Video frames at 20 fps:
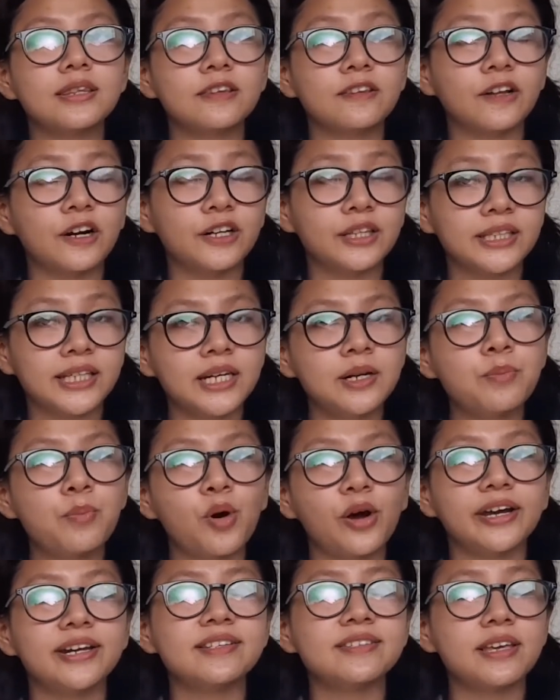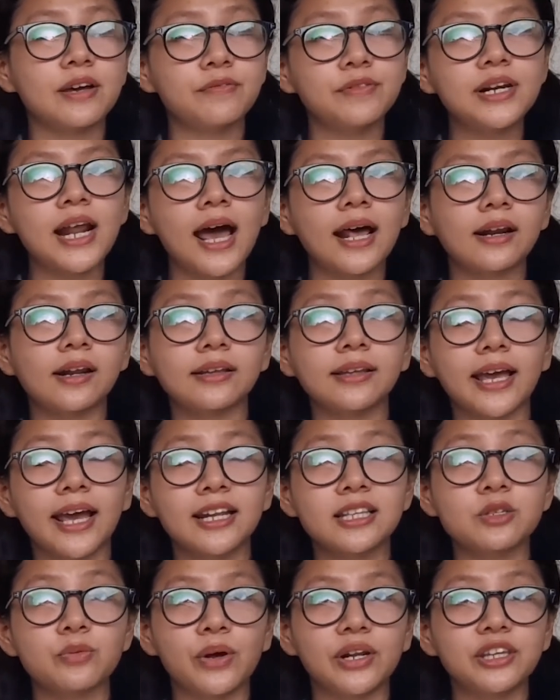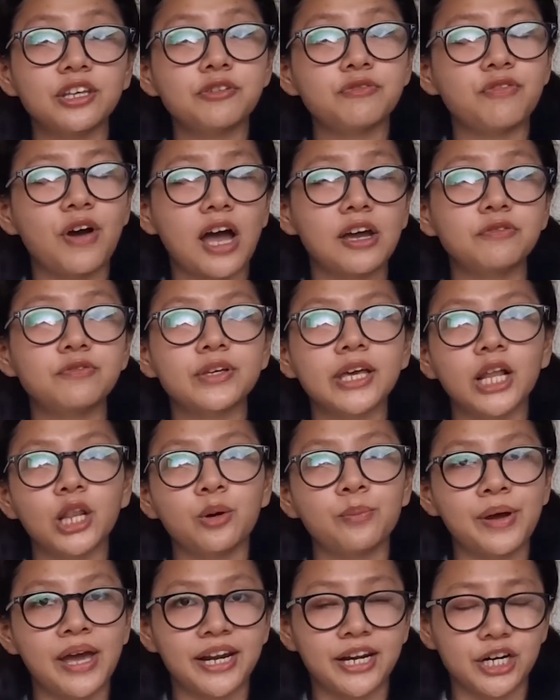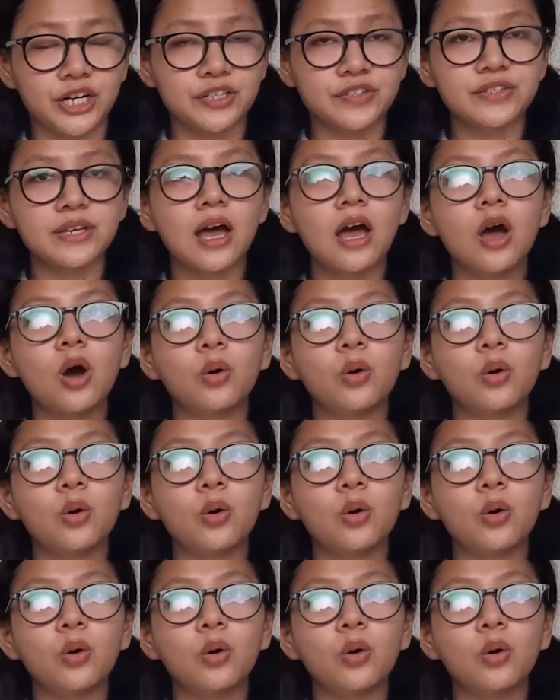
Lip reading: 13.725 kilometers